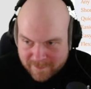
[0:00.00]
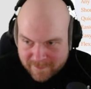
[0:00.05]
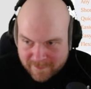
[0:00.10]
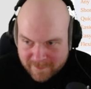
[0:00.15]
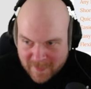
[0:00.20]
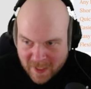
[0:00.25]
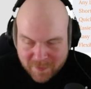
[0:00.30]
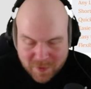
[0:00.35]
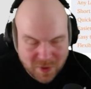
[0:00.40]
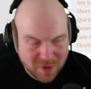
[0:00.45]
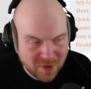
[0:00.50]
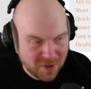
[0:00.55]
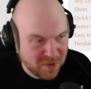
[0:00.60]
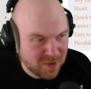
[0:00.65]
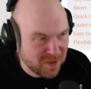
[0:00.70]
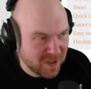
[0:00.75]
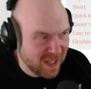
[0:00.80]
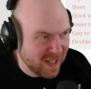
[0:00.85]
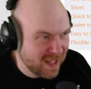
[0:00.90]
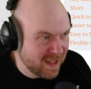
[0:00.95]
if you
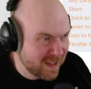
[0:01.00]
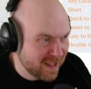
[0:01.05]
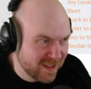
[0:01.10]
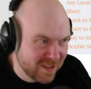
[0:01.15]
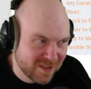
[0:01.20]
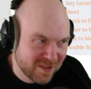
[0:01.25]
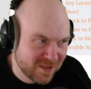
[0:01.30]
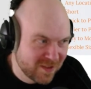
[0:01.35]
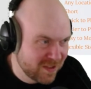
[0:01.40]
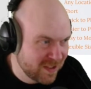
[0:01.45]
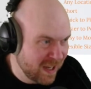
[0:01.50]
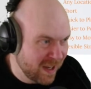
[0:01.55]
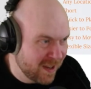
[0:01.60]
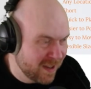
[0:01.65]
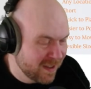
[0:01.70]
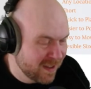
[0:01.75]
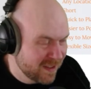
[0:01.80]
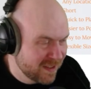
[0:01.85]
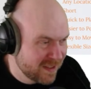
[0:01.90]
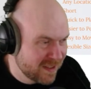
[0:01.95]
do that, then
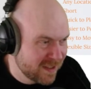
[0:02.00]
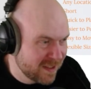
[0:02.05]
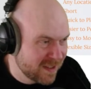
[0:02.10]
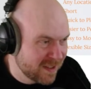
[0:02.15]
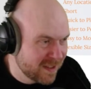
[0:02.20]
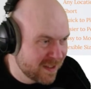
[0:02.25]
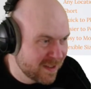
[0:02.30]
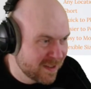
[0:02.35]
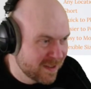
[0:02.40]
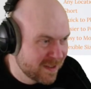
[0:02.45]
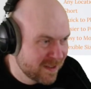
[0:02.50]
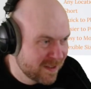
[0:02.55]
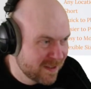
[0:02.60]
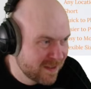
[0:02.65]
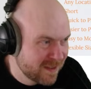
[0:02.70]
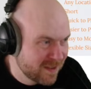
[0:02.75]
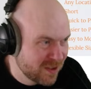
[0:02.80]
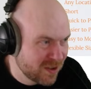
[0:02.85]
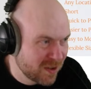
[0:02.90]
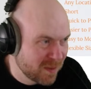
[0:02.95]
yeah,
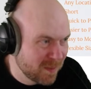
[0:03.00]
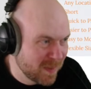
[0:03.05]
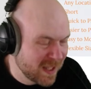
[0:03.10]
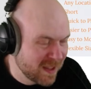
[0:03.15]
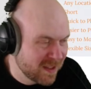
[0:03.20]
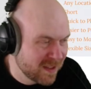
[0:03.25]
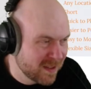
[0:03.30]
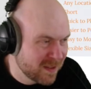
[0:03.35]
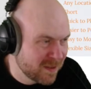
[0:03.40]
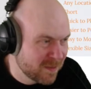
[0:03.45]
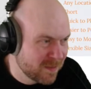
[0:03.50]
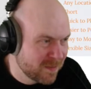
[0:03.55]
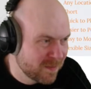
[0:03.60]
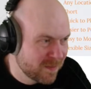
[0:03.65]
you can make you